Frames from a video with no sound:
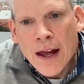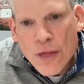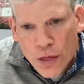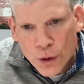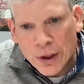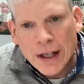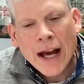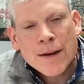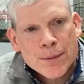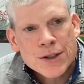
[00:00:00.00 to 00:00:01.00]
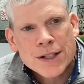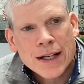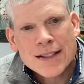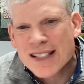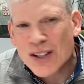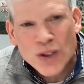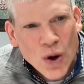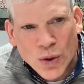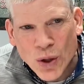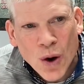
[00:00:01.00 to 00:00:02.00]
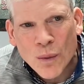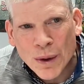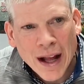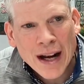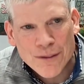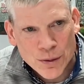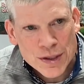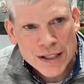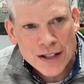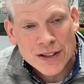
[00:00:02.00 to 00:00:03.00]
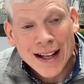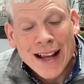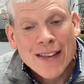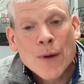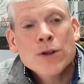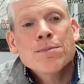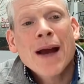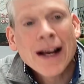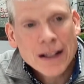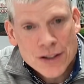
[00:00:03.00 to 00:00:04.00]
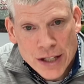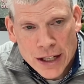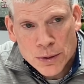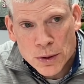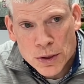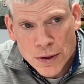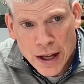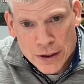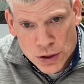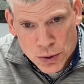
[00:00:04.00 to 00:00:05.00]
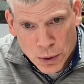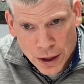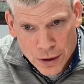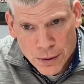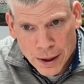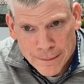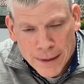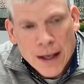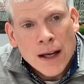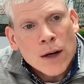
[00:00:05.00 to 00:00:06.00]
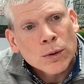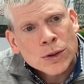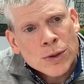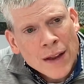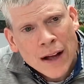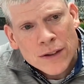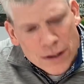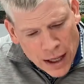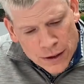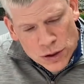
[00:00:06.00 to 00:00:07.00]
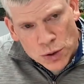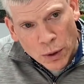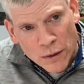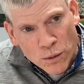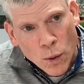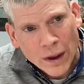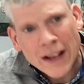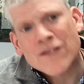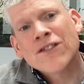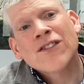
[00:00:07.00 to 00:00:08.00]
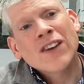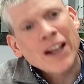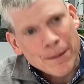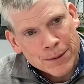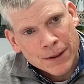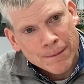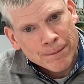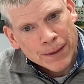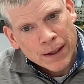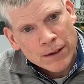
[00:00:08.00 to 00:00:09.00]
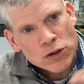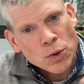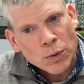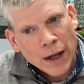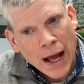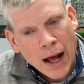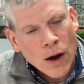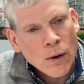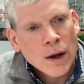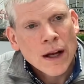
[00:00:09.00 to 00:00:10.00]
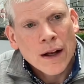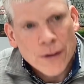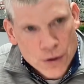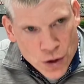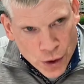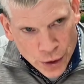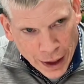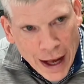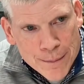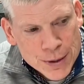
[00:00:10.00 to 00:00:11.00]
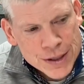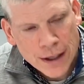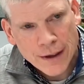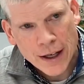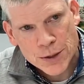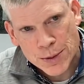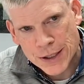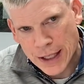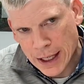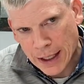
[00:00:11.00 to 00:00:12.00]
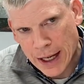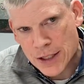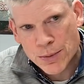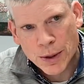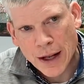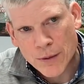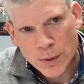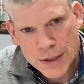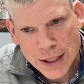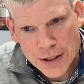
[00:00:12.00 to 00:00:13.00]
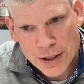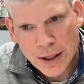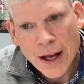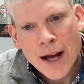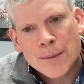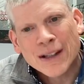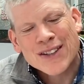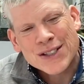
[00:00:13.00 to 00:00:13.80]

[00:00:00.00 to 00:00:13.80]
39% said, no, no, we're not having a recession. That was back in January 2023. Well, 2024, it flipped. So now there's 39% of the experts saying, yes, we're going to have a recession, but there's